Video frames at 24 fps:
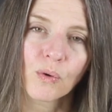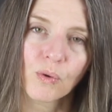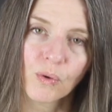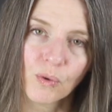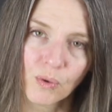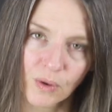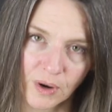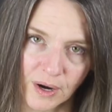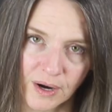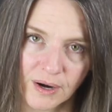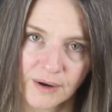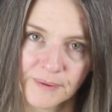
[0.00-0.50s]

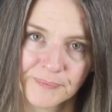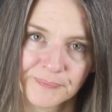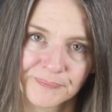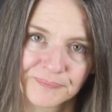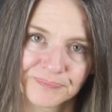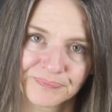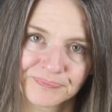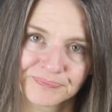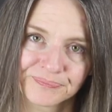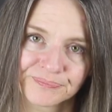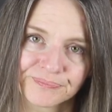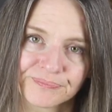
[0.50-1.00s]
Or
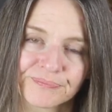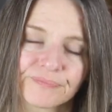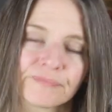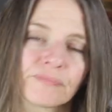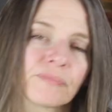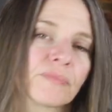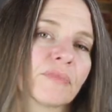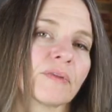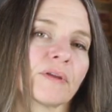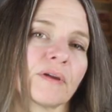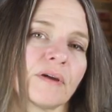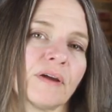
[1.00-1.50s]

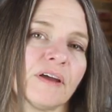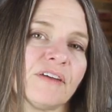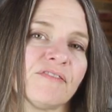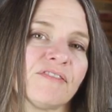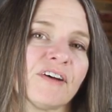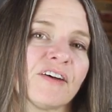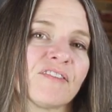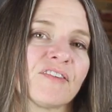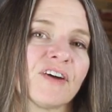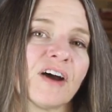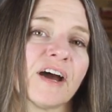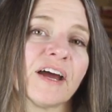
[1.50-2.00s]

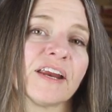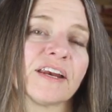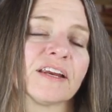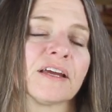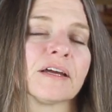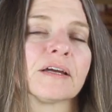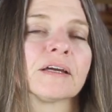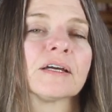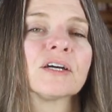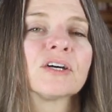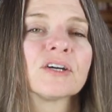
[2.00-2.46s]
if I've got